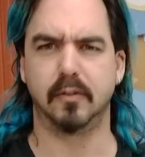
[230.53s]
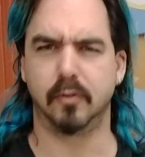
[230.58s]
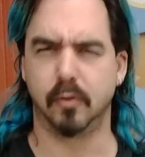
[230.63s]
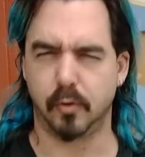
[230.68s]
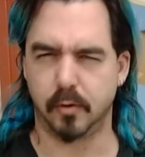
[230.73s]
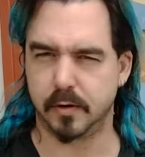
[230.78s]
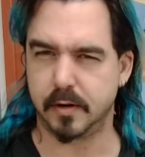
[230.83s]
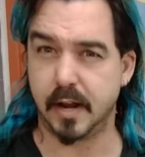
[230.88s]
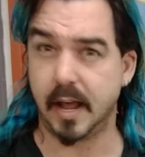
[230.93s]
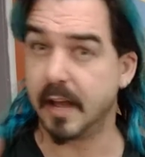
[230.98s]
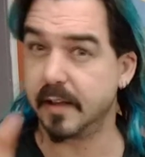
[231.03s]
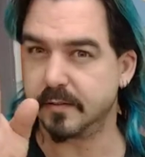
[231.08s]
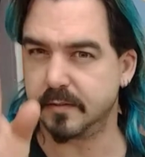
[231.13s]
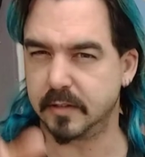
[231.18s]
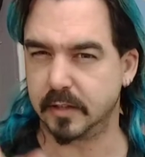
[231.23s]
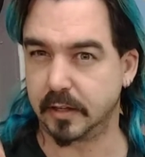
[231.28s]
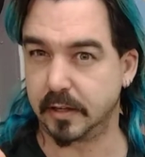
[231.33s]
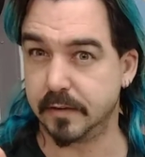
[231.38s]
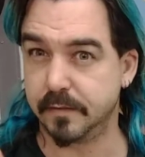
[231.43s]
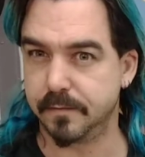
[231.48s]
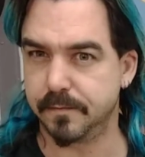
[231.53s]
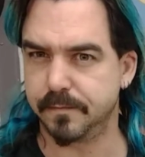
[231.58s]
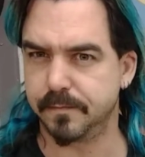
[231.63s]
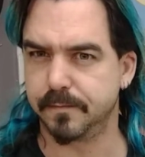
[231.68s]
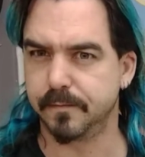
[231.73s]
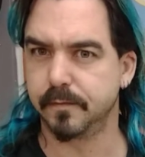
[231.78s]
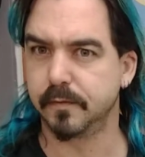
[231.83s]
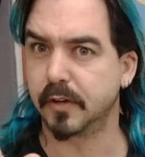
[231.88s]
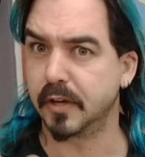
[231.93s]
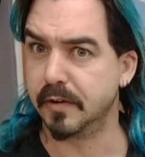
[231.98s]
Horton has to
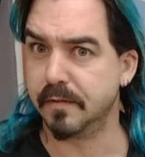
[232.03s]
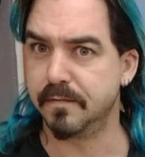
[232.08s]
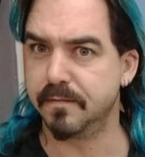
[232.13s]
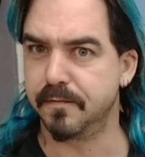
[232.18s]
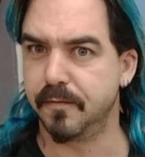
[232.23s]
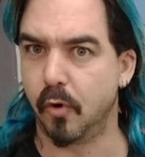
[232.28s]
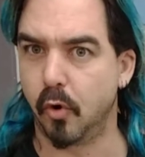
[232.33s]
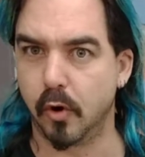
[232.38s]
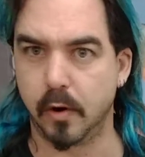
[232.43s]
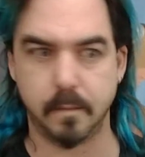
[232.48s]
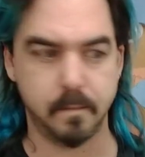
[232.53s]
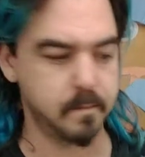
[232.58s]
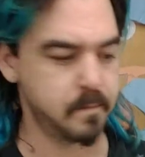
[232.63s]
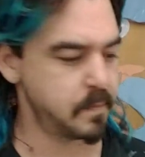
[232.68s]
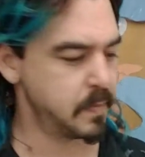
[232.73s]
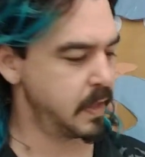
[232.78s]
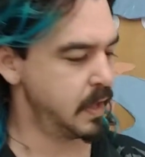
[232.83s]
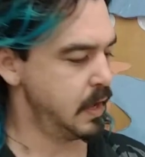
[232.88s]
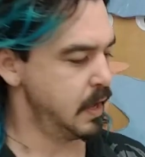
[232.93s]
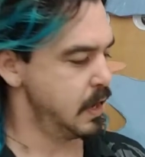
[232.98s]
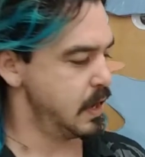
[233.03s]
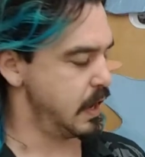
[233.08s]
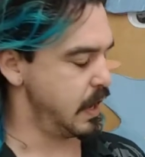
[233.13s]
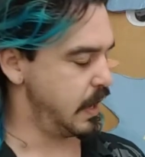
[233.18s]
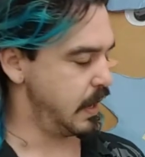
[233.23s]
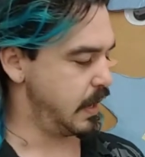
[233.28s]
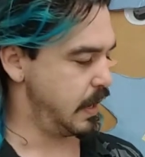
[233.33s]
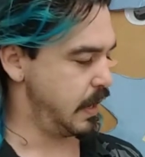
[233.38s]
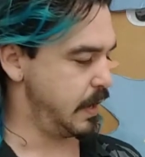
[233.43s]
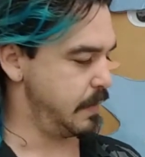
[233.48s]
conform.
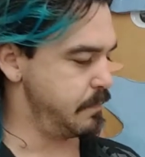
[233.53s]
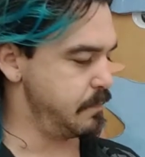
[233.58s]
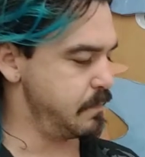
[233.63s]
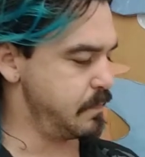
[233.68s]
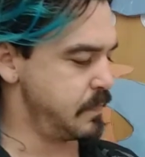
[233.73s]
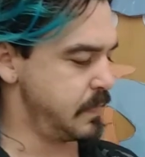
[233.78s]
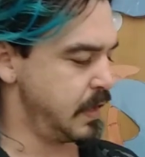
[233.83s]
The